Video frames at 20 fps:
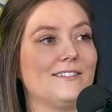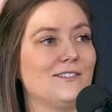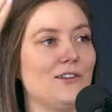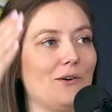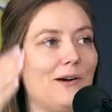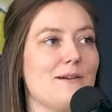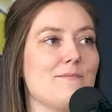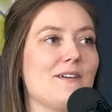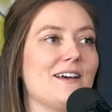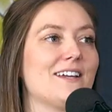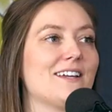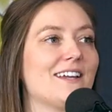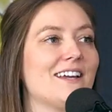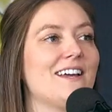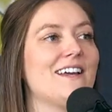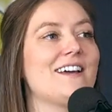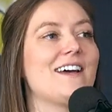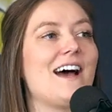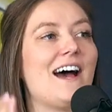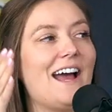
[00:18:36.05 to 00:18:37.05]
So I'm like,
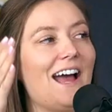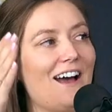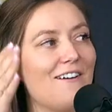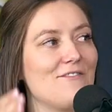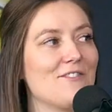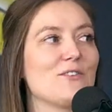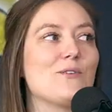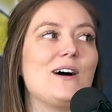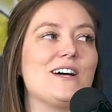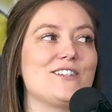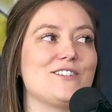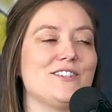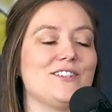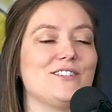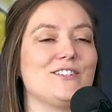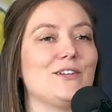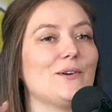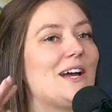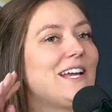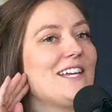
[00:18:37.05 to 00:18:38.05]
I have the
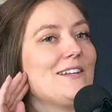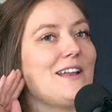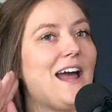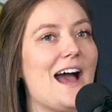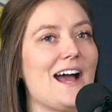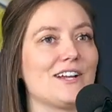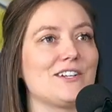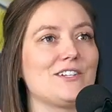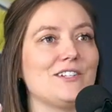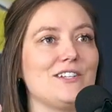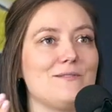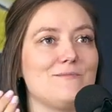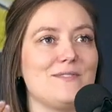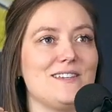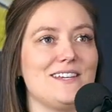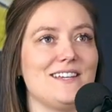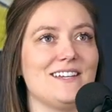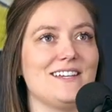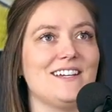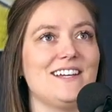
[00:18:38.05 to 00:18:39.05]
question so I can actually
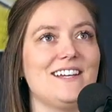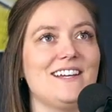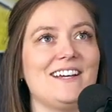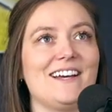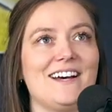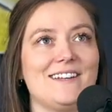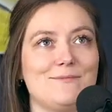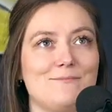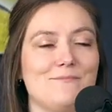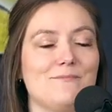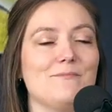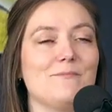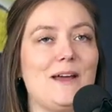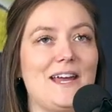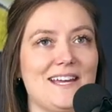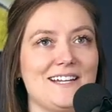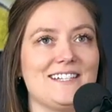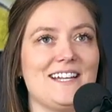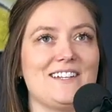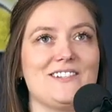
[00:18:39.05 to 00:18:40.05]

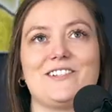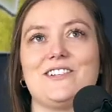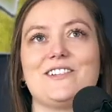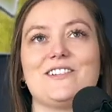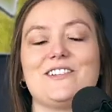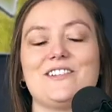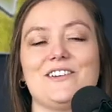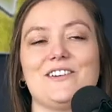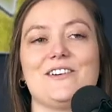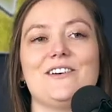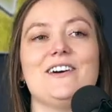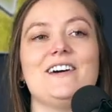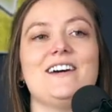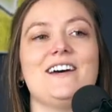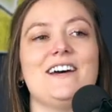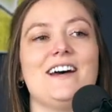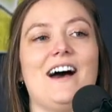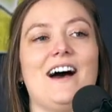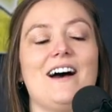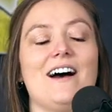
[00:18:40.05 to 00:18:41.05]
pay attention to,
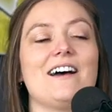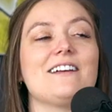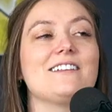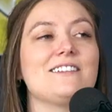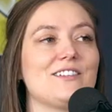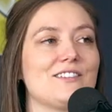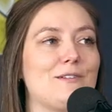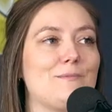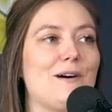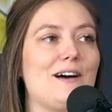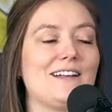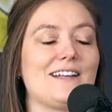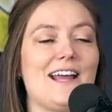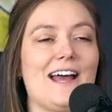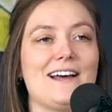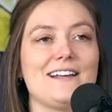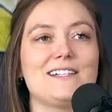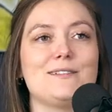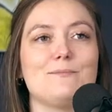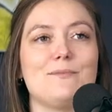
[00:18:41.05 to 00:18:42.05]
at least on the
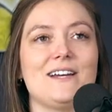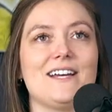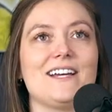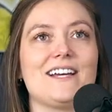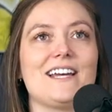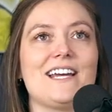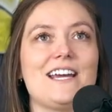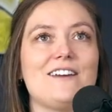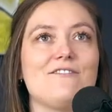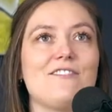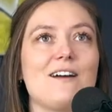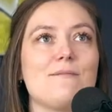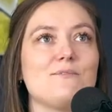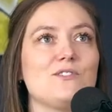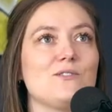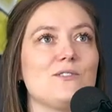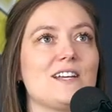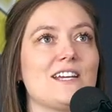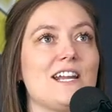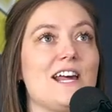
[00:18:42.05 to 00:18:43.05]
podcast. But if I'm
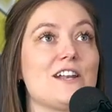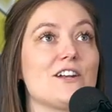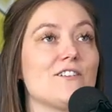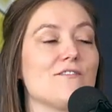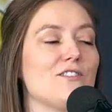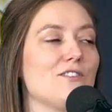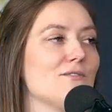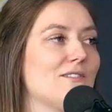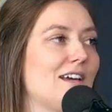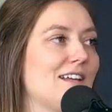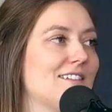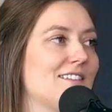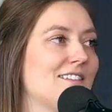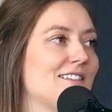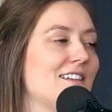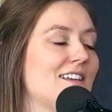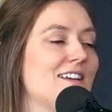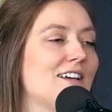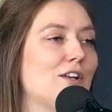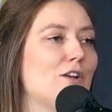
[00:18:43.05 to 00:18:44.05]
doing an interview
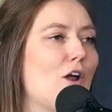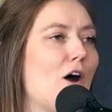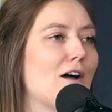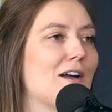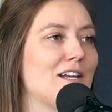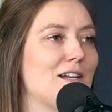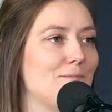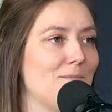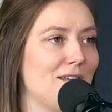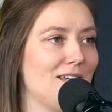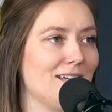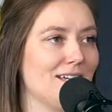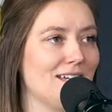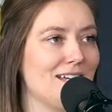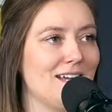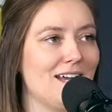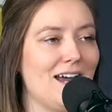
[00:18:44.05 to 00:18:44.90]
that's not going to be